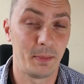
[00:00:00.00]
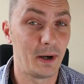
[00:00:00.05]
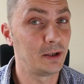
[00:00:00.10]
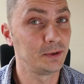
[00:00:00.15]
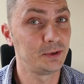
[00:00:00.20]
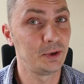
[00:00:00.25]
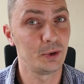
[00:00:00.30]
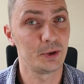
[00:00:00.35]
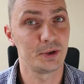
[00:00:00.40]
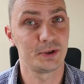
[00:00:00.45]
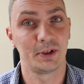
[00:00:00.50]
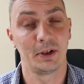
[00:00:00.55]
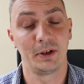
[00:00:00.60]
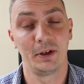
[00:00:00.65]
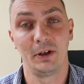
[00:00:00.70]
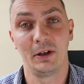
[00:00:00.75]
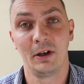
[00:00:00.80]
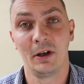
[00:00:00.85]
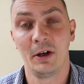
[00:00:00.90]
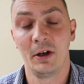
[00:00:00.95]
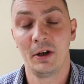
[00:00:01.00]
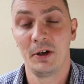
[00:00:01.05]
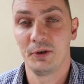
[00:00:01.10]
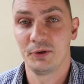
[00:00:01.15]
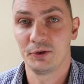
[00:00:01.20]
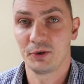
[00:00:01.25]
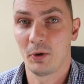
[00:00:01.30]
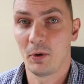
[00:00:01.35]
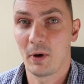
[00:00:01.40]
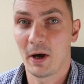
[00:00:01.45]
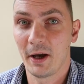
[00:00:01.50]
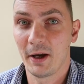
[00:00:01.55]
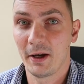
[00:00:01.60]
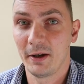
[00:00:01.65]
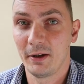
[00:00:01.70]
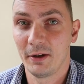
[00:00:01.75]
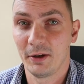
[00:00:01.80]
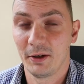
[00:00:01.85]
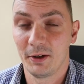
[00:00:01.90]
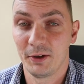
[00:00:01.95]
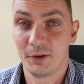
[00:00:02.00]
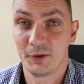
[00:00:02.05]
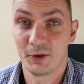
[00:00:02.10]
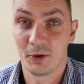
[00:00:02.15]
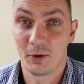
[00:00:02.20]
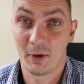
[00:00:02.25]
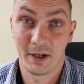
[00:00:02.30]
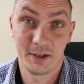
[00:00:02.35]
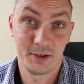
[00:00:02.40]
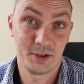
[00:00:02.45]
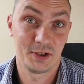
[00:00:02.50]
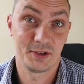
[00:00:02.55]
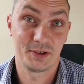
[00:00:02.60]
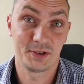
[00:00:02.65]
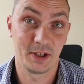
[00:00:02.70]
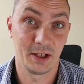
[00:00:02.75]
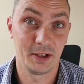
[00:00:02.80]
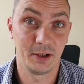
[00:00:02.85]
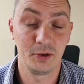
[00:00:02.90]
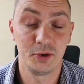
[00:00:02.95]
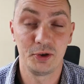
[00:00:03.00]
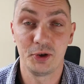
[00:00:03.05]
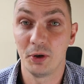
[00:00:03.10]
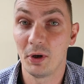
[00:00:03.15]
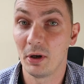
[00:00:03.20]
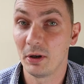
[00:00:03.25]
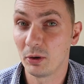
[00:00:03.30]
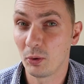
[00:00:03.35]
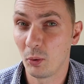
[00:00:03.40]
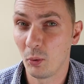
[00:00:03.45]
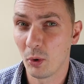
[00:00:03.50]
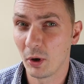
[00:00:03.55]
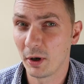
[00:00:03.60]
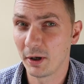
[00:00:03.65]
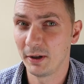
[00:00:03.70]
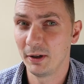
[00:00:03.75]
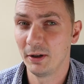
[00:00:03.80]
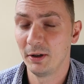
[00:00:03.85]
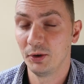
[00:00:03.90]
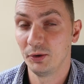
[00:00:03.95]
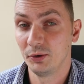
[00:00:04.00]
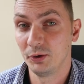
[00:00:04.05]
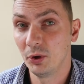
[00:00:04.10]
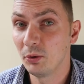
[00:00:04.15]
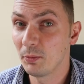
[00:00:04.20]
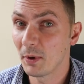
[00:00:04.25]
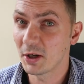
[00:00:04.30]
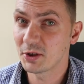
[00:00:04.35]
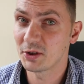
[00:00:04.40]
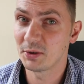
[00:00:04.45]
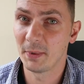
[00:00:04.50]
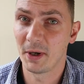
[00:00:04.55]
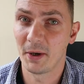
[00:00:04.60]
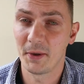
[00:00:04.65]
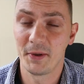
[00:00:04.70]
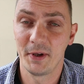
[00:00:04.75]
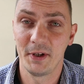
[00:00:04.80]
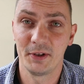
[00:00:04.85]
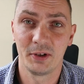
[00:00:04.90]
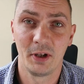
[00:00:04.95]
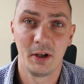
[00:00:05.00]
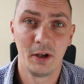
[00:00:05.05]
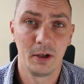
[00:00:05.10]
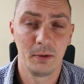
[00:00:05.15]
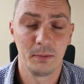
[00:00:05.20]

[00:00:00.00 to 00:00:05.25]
about your study. So I just said you shouldn't worry too much about this.